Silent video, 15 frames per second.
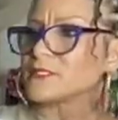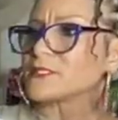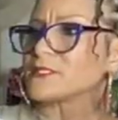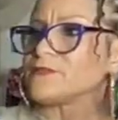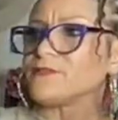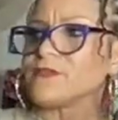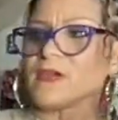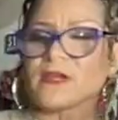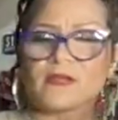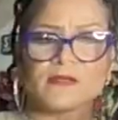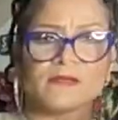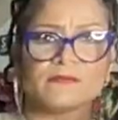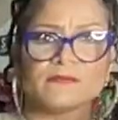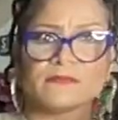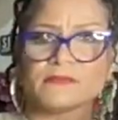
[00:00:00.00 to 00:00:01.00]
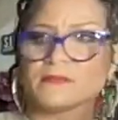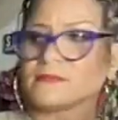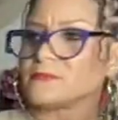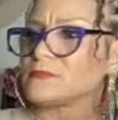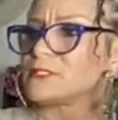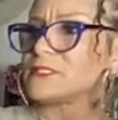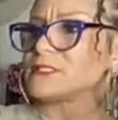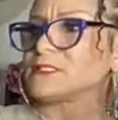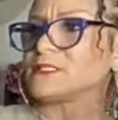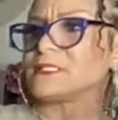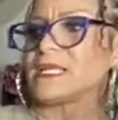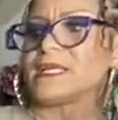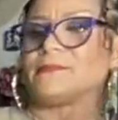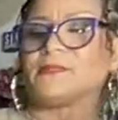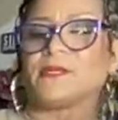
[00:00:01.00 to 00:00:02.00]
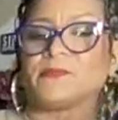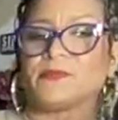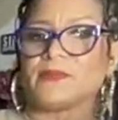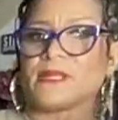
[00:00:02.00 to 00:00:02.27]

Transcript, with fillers: confirm. This is not number